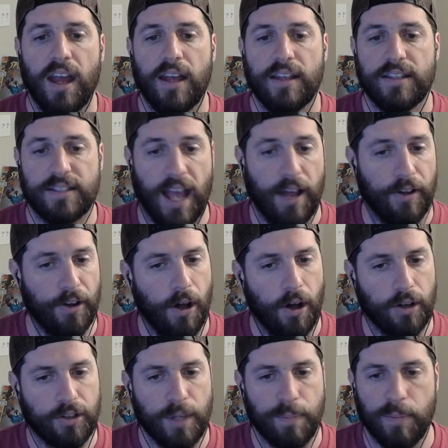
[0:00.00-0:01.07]
Silent
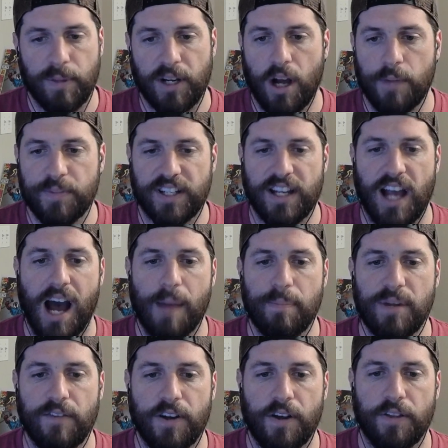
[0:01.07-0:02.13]
Hall Creeper becomes a
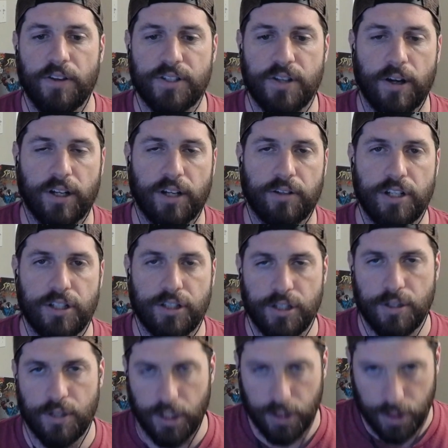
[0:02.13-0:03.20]
copy of another target creature
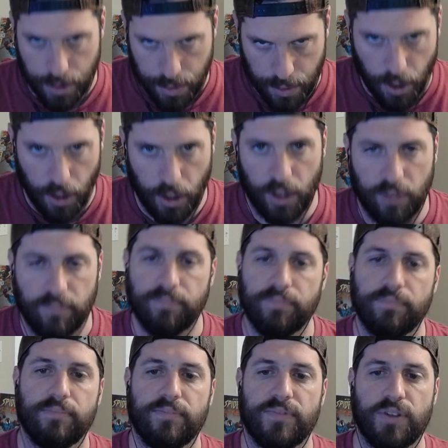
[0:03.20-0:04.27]
you control.
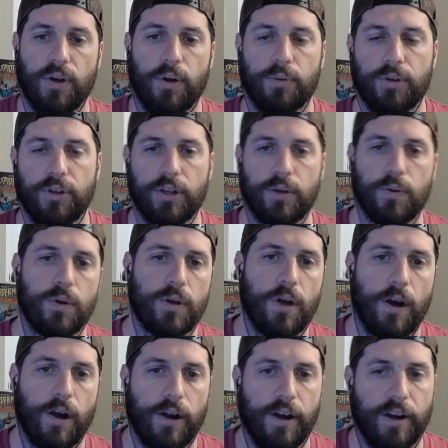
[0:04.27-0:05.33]
So really cool
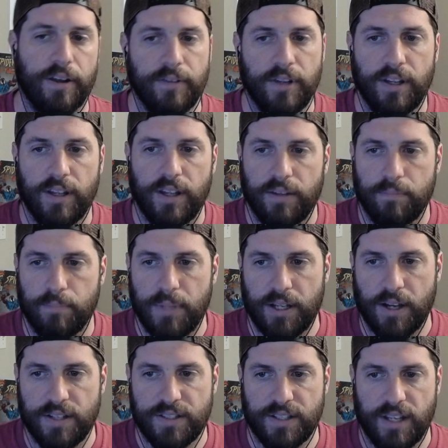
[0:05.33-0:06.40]
card
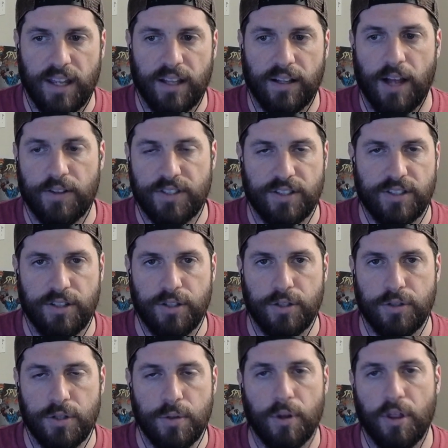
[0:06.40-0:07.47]
because it allows us to do
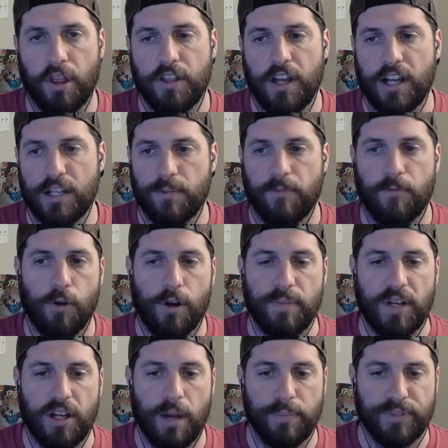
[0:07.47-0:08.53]
2 other things before it
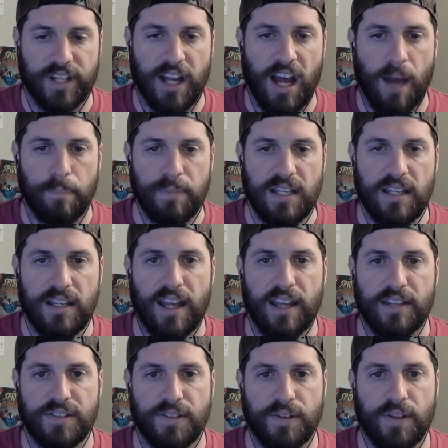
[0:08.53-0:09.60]
becomes a copy.
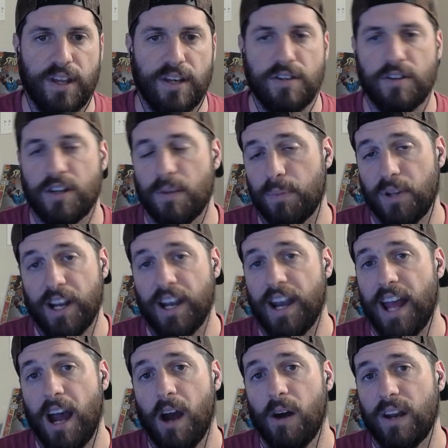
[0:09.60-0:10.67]
And so then you can play it
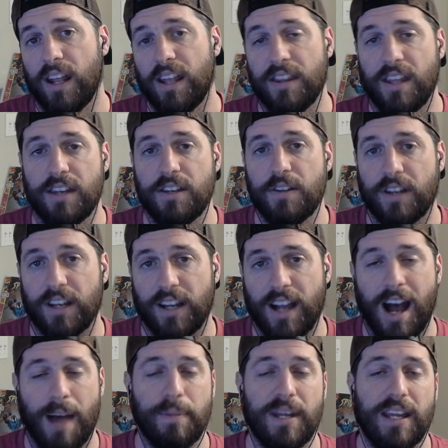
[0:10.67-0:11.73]
out and then you can
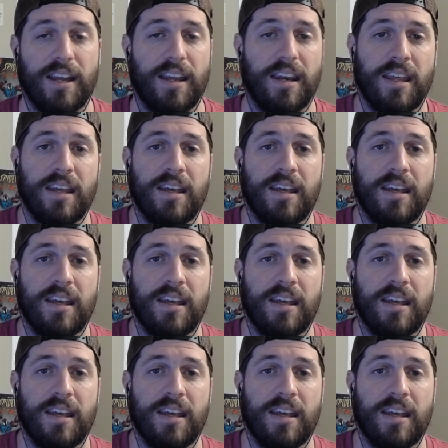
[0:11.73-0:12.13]
copy it